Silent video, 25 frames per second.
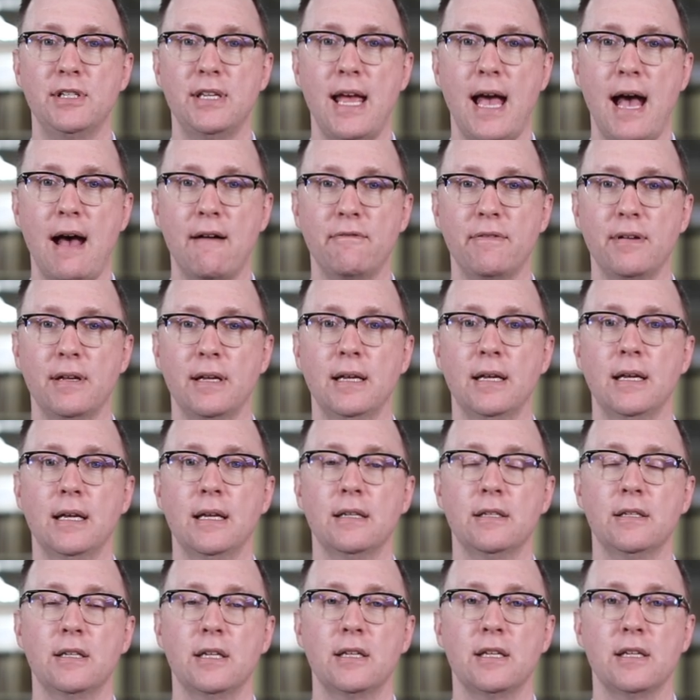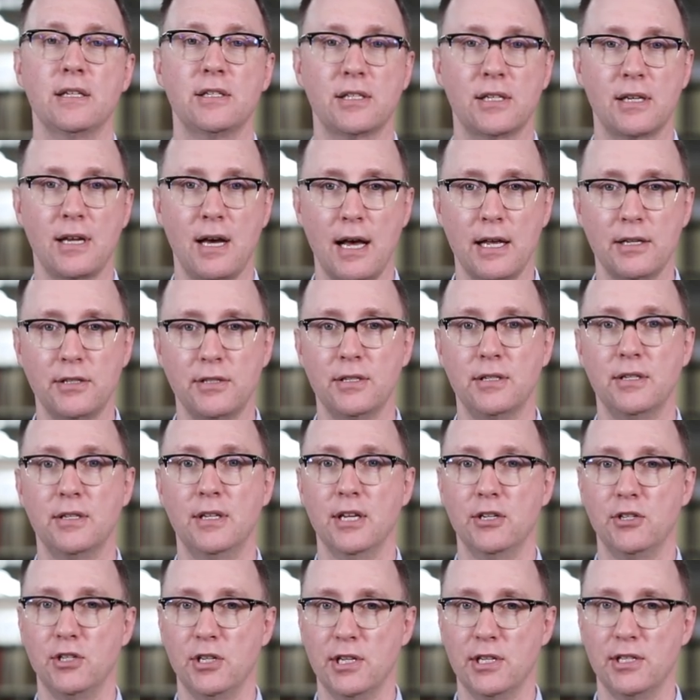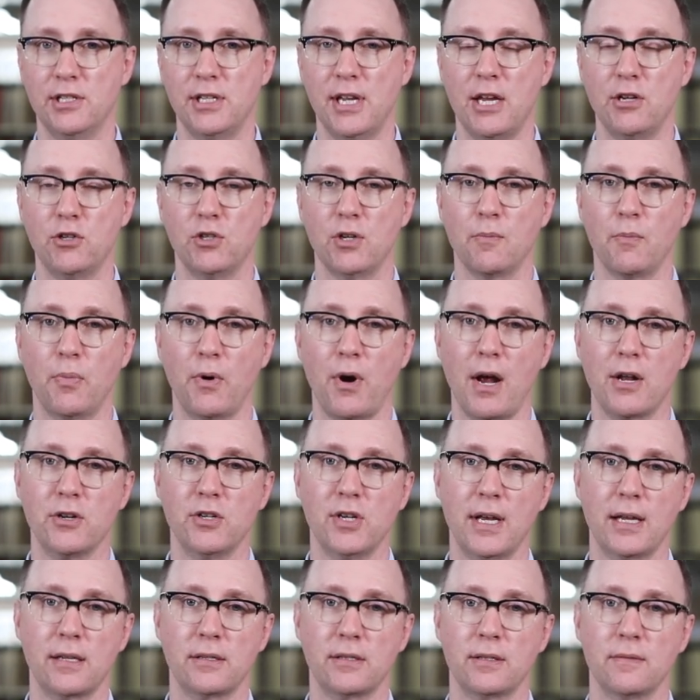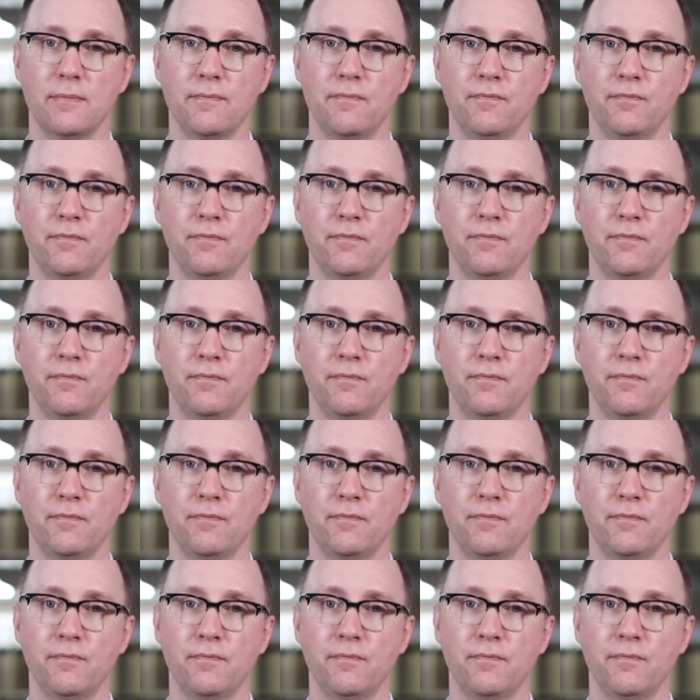staff to discuss digitization projects.